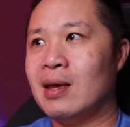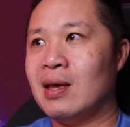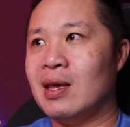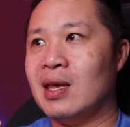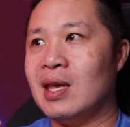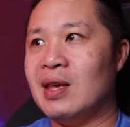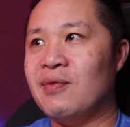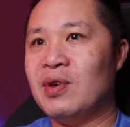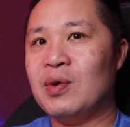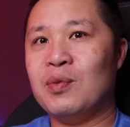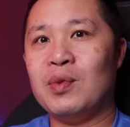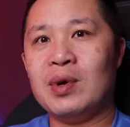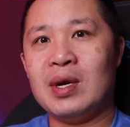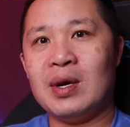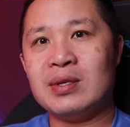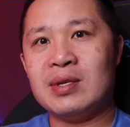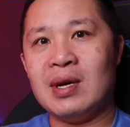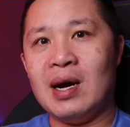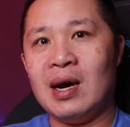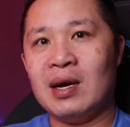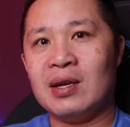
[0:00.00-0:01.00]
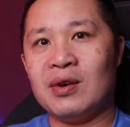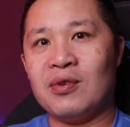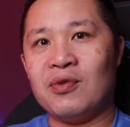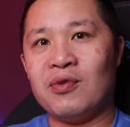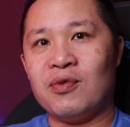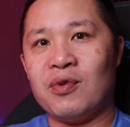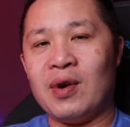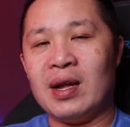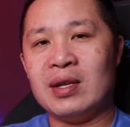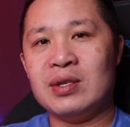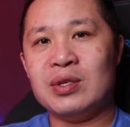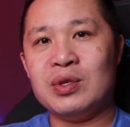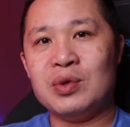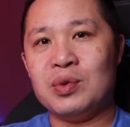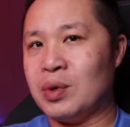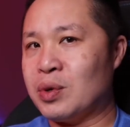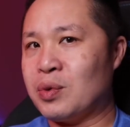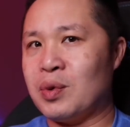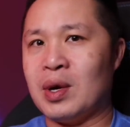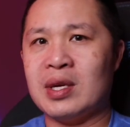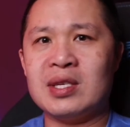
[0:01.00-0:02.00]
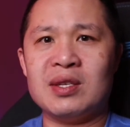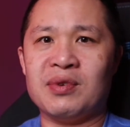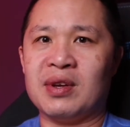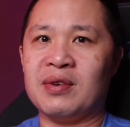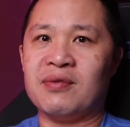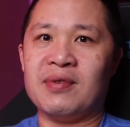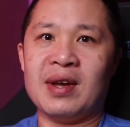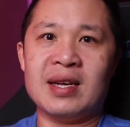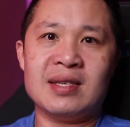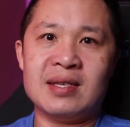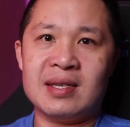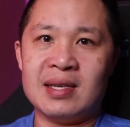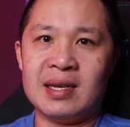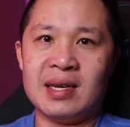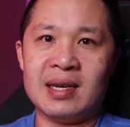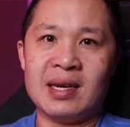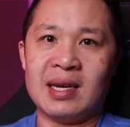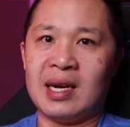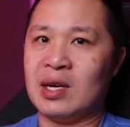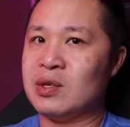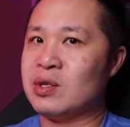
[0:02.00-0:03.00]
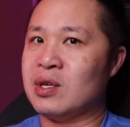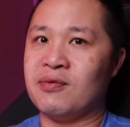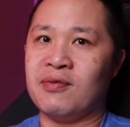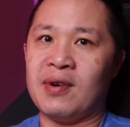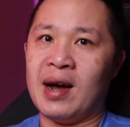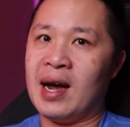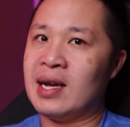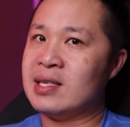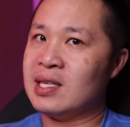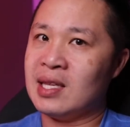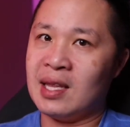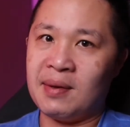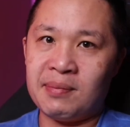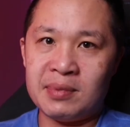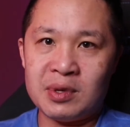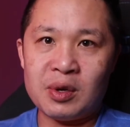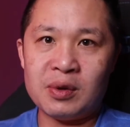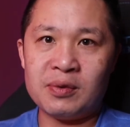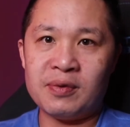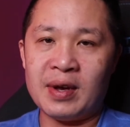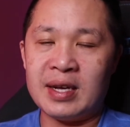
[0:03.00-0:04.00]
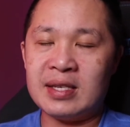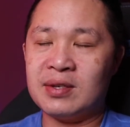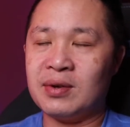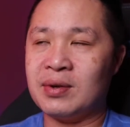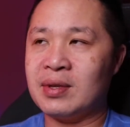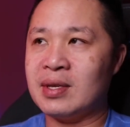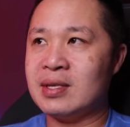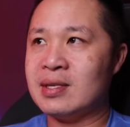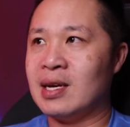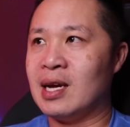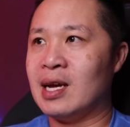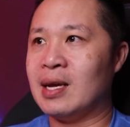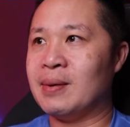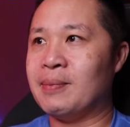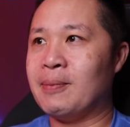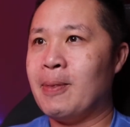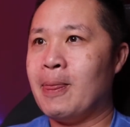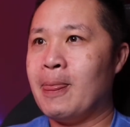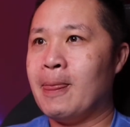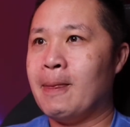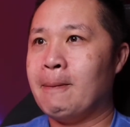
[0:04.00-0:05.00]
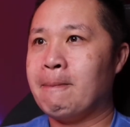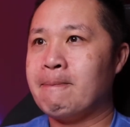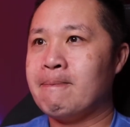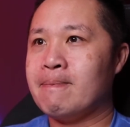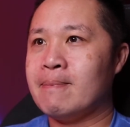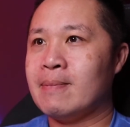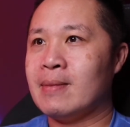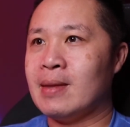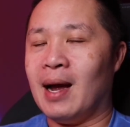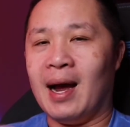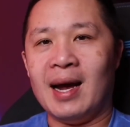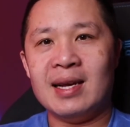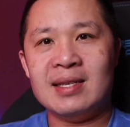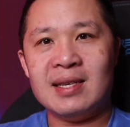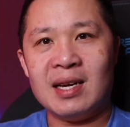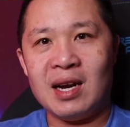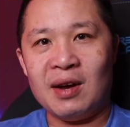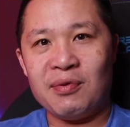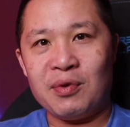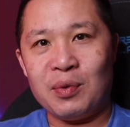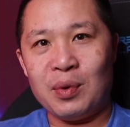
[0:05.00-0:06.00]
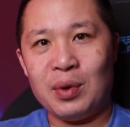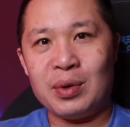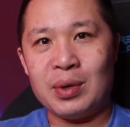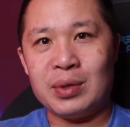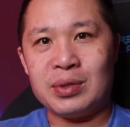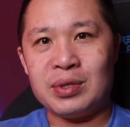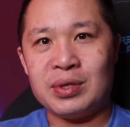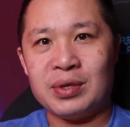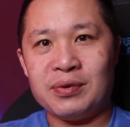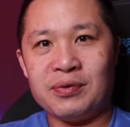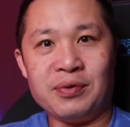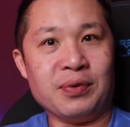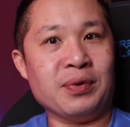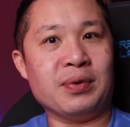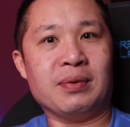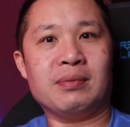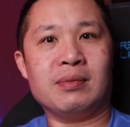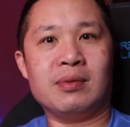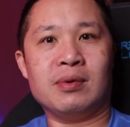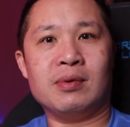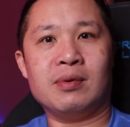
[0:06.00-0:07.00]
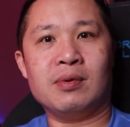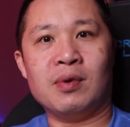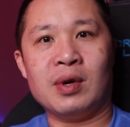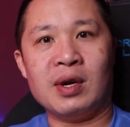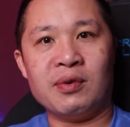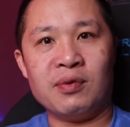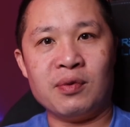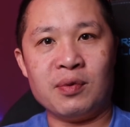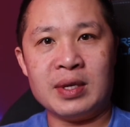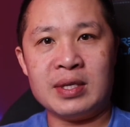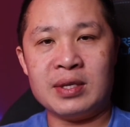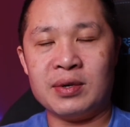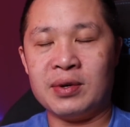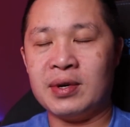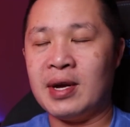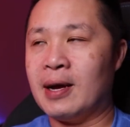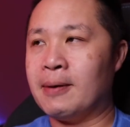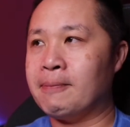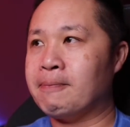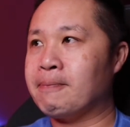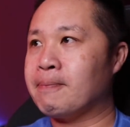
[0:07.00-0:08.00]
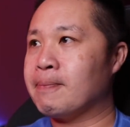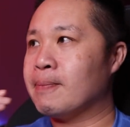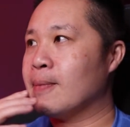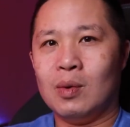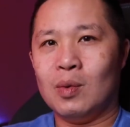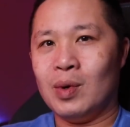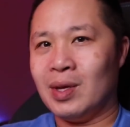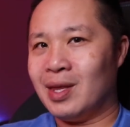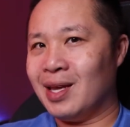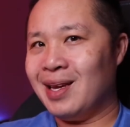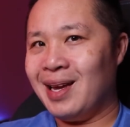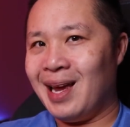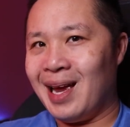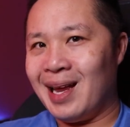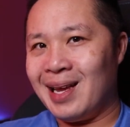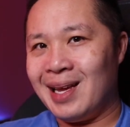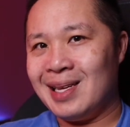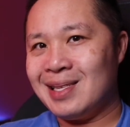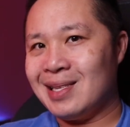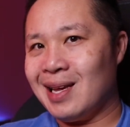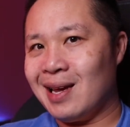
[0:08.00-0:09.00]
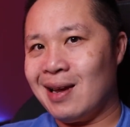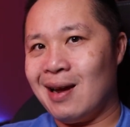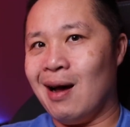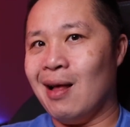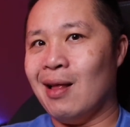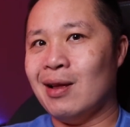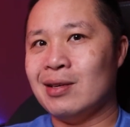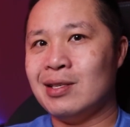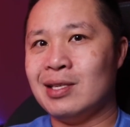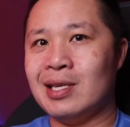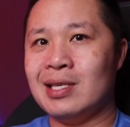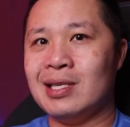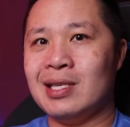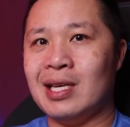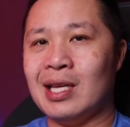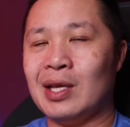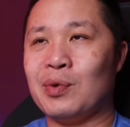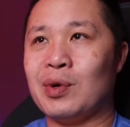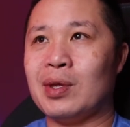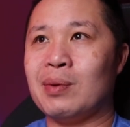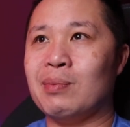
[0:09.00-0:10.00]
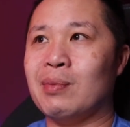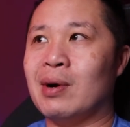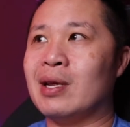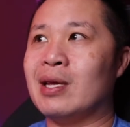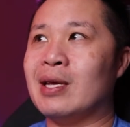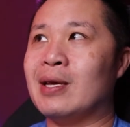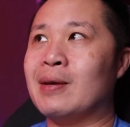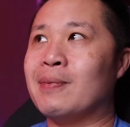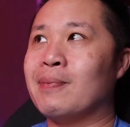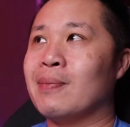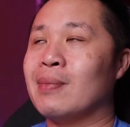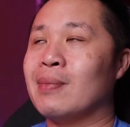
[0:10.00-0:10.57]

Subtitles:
even when I was talking to friends who were aggressively investing and I was advising them to invest during this time, I stayed off the roller coaster for whatever reason or not. Within any psychology dealing with money,